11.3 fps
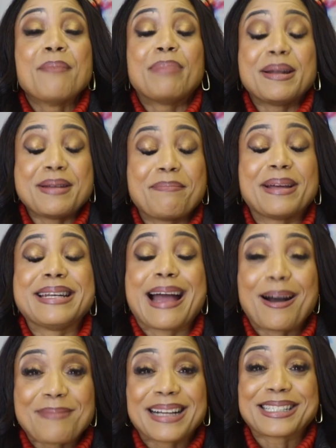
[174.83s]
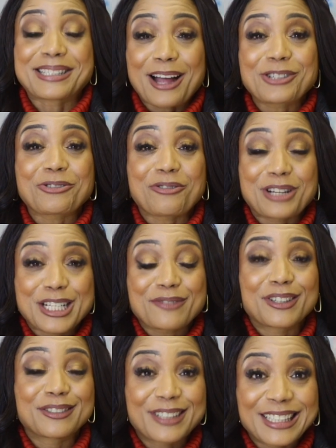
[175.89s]
But, but now my sock drawer is
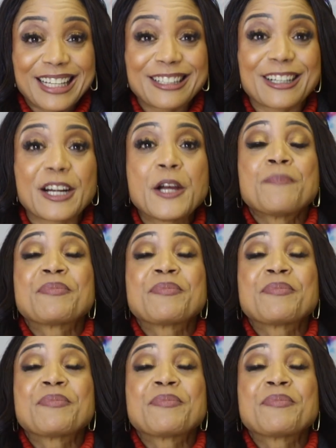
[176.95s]
full of clutter.